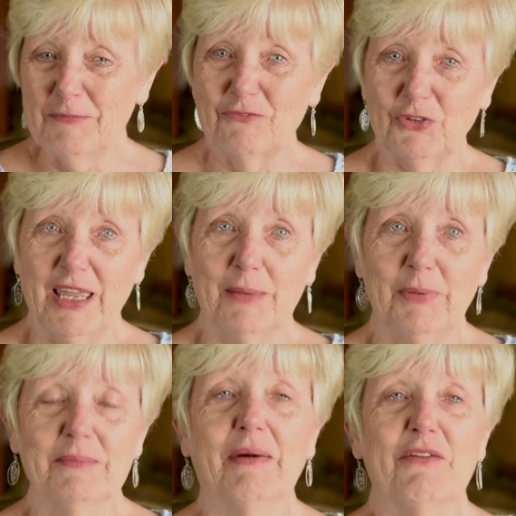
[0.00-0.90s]
for
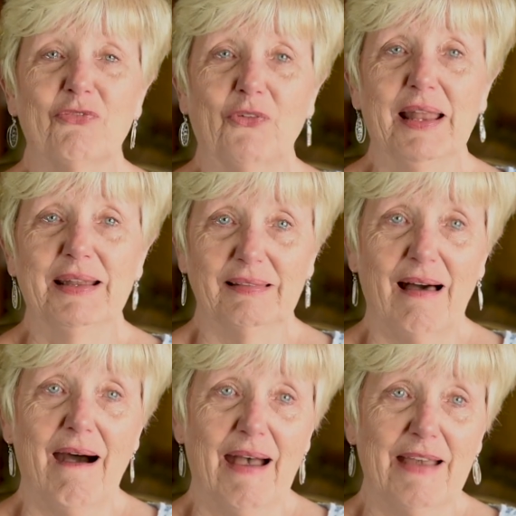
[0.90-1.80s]
keeping my friend
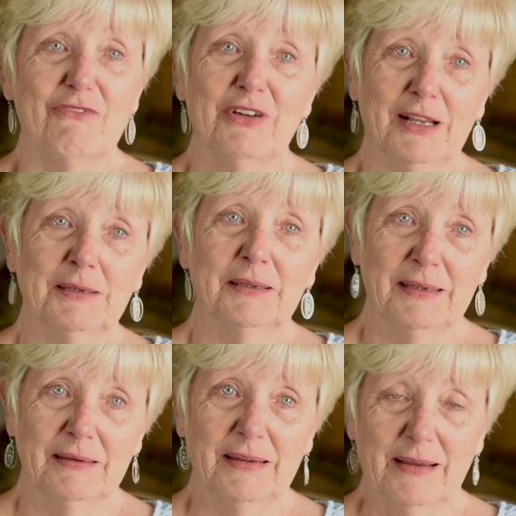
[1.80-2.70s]
alive,
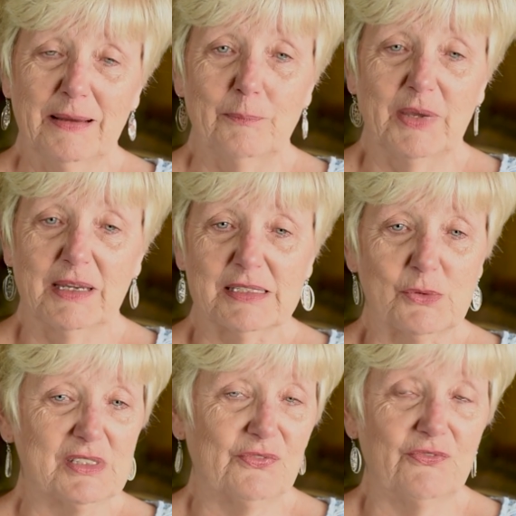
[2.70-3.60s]
because it
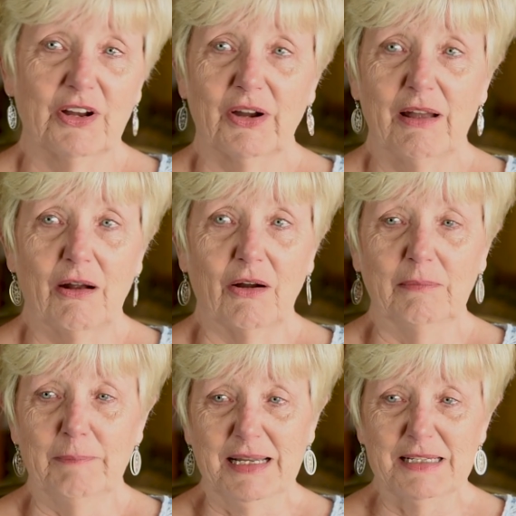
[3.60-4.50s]
was very hard
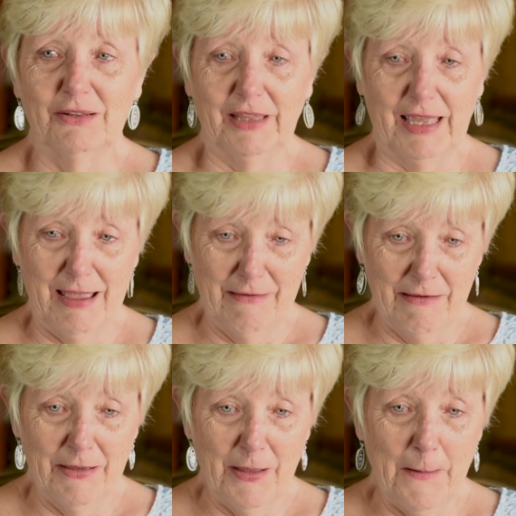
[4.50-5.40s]
mentally
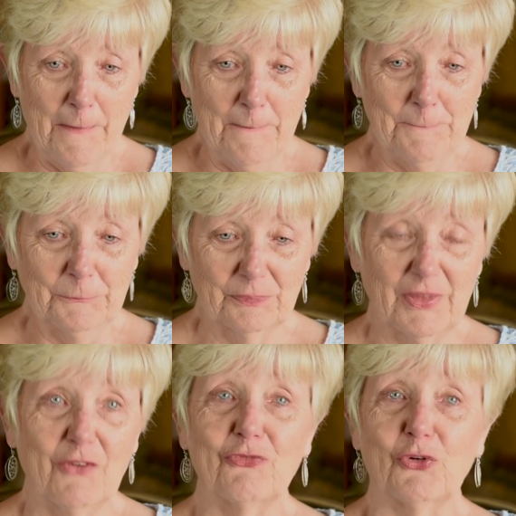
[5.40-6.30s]

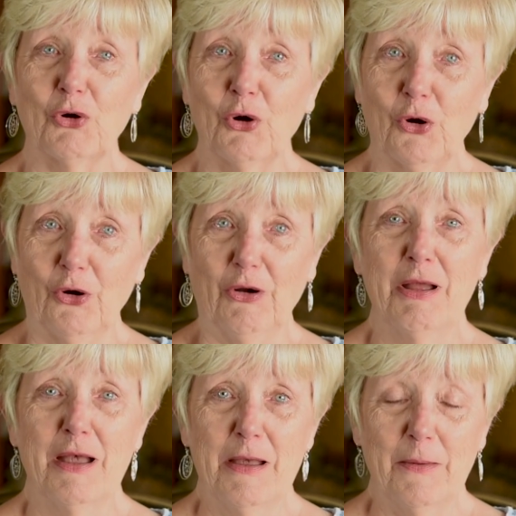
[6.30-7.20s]
for her,
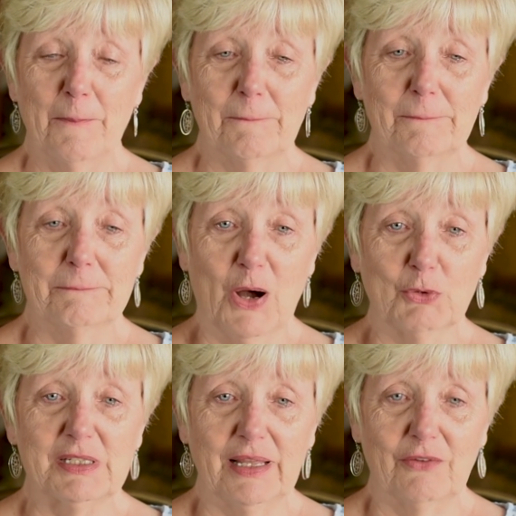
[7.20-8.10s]

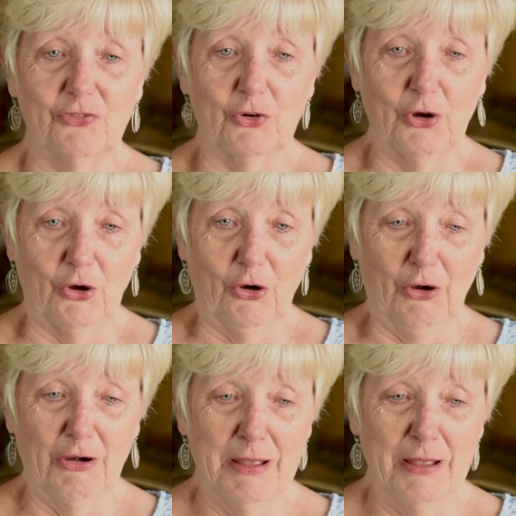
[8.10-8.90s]
mostly for her.